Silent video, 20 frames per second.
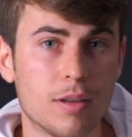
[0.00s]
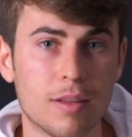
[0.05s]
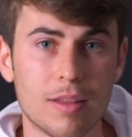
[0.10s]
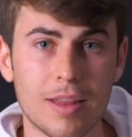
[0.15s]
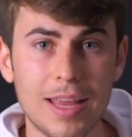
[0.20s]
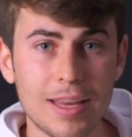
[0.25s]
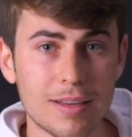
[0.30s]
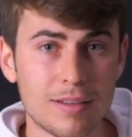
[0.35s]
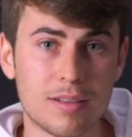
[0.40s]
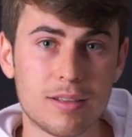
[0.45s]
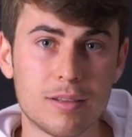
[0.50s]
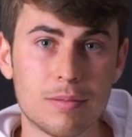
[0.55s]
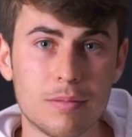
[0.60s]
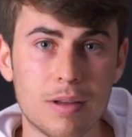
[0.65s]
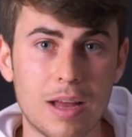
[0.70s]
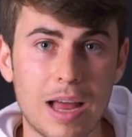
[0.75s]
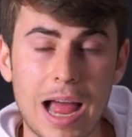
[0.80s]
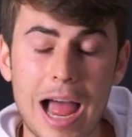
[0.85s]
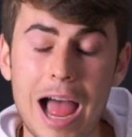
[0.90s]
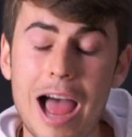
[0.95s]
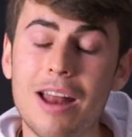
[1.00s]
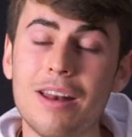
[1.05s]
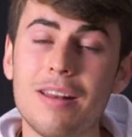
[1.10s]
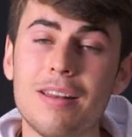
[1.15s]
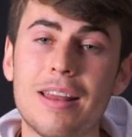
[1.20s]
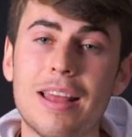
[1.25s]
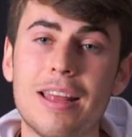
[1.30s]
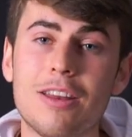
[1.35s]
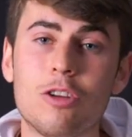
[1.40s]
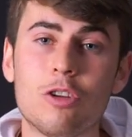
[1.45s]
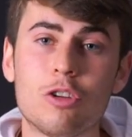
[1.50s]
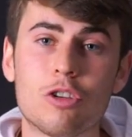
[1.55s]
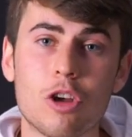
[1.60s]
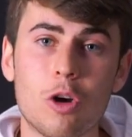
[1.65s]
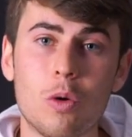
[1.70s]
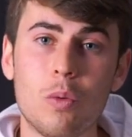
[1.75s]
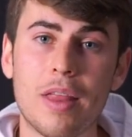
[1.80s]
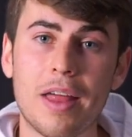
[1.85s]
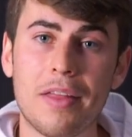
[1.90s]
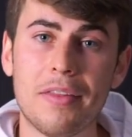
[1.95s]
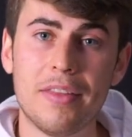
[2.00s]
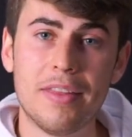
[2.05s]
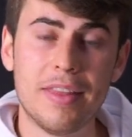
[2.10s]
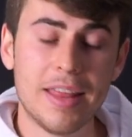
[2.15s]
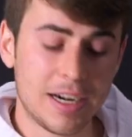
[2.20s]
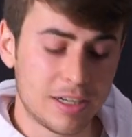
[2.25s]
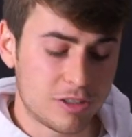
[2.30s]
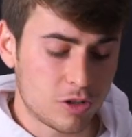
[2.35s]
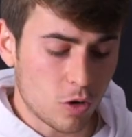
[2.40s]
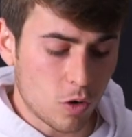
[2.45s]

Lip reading: this, and then you show that there is